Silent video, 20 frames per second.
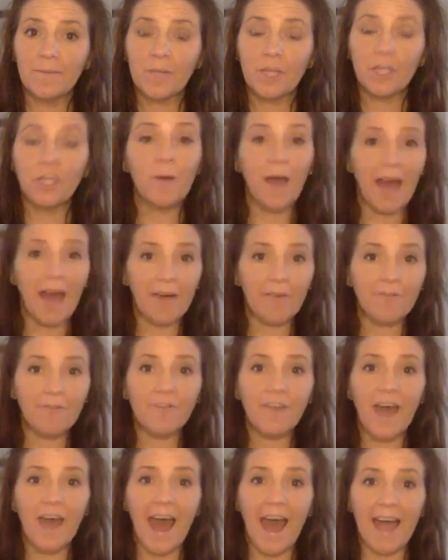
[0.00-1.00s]
You have
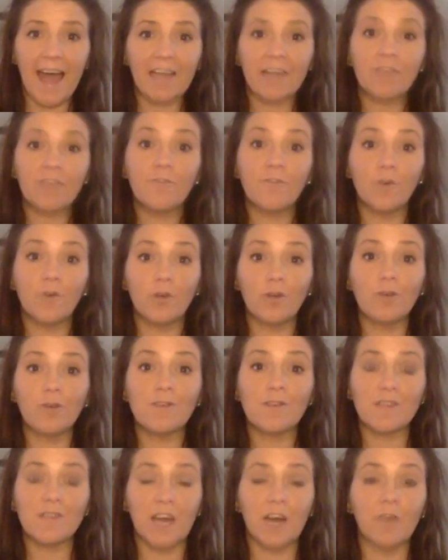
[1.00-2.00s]
to act for
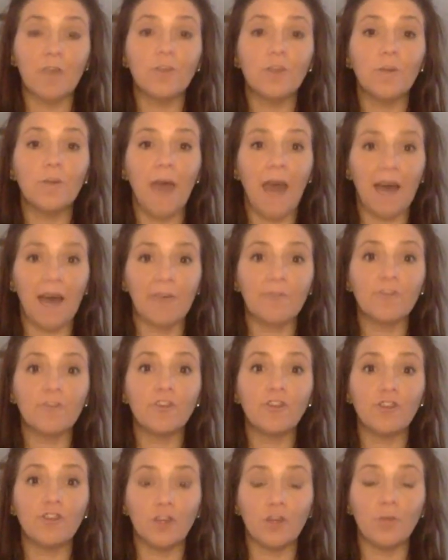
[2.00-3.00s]
yourself. You have
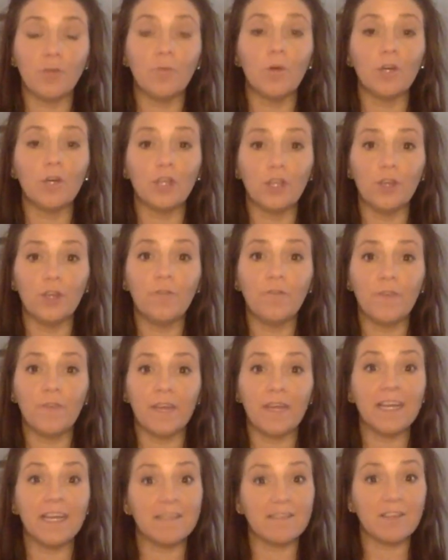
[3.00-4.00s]
to do what you
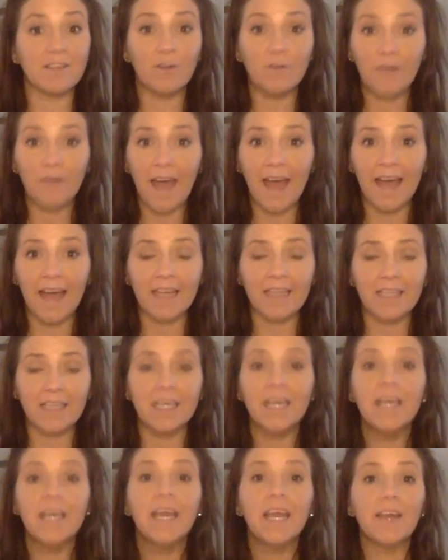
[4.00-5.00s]
feel is correct.
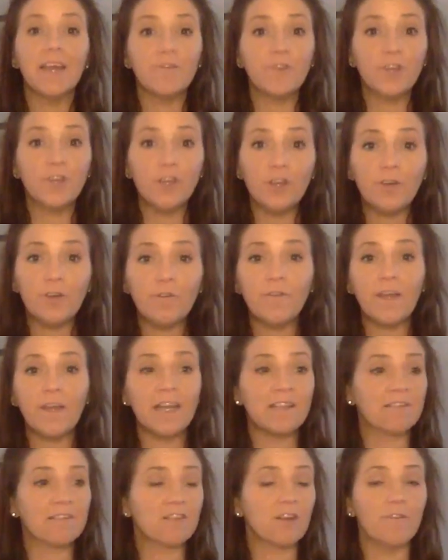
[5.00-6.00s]
If you feel
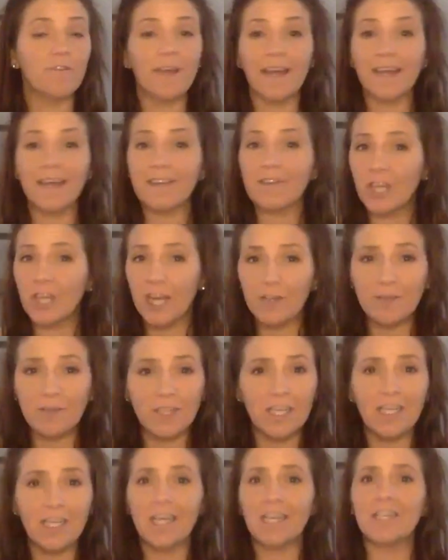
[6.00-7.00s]
it's correct to go
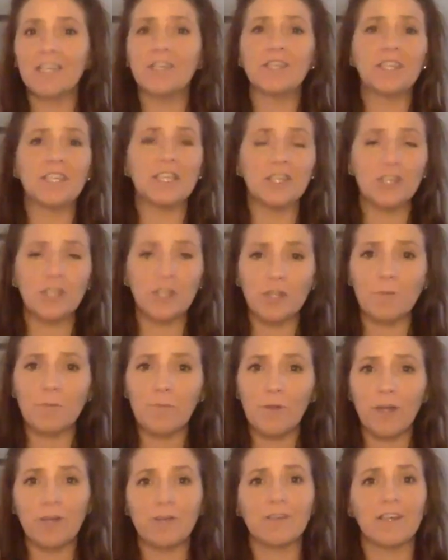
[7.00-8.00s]
to London and do the
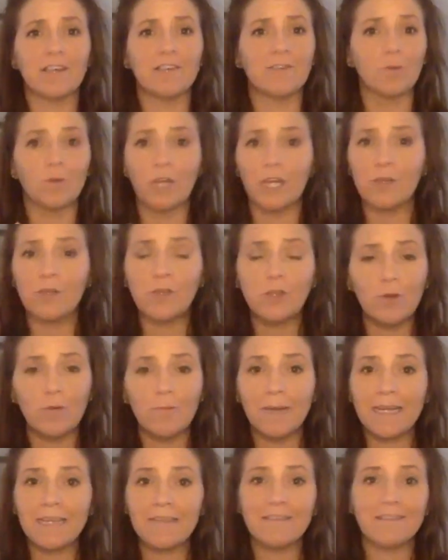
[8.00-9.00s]
protests, or go to your
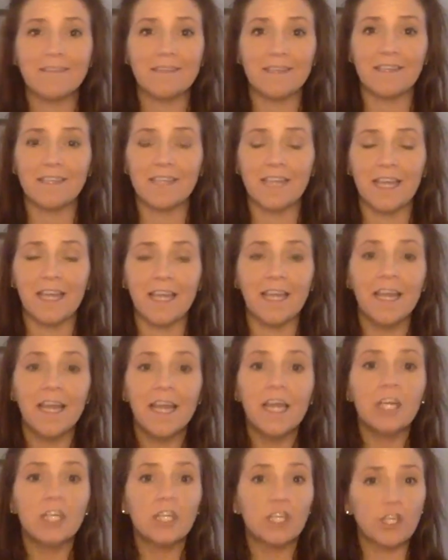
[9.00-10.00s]
main city,
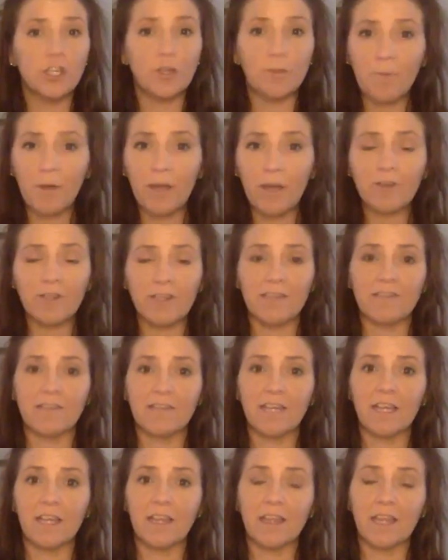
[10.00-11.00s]
do
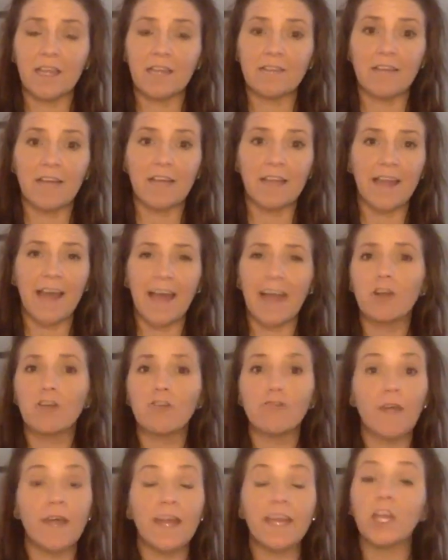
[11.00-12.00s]
protesting and things like that,
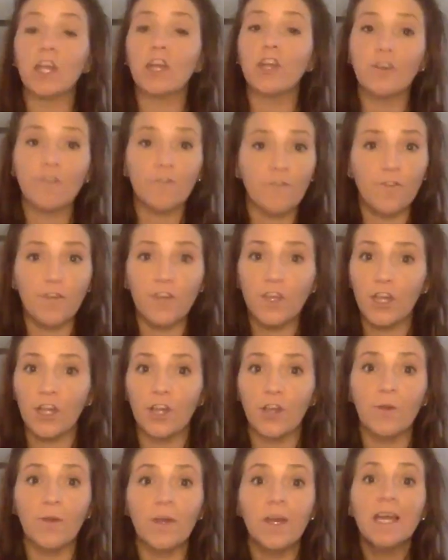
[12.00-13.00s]
great, good for
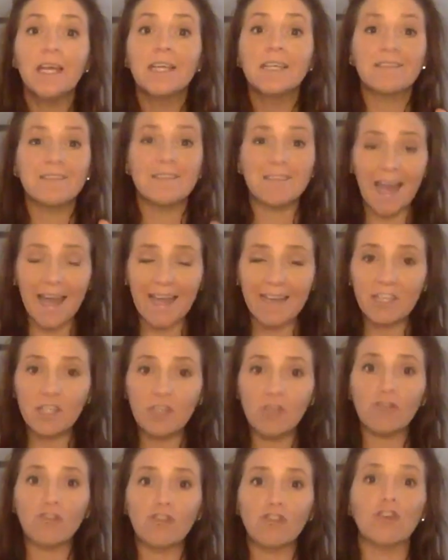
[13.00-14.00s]
you. Stand in
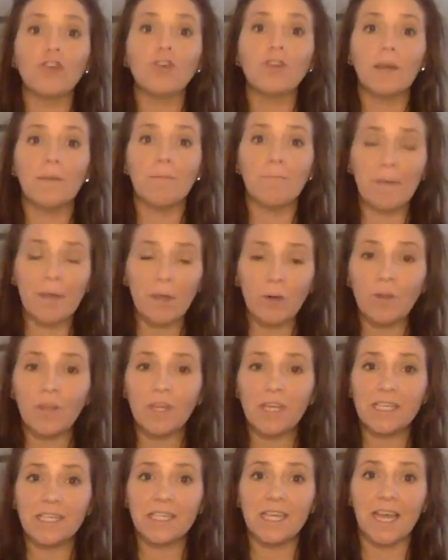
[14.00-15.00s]
your truth and be
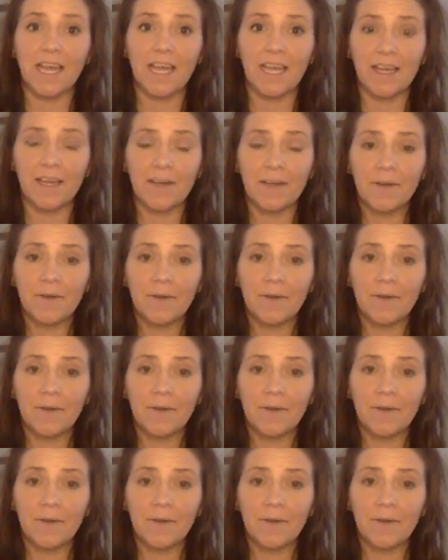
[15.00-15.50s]
authentic.